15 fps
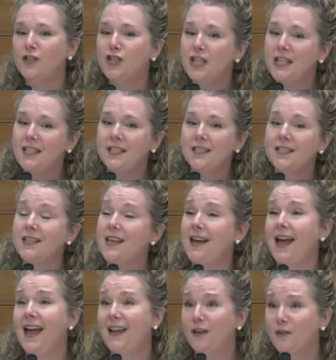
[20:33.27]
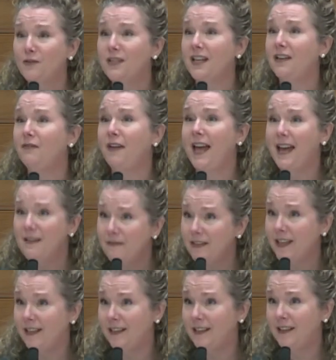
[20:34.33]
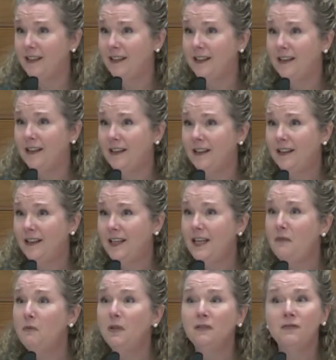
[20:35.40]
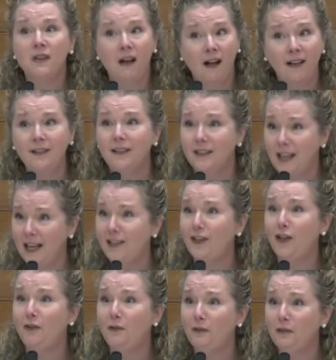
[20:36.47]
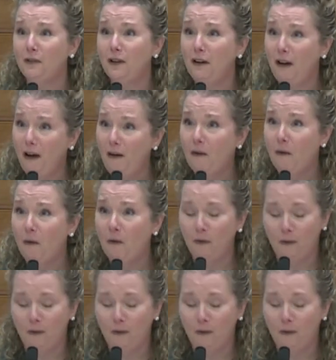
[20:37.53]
Jesus the Hound of Heaven. He will not let you go.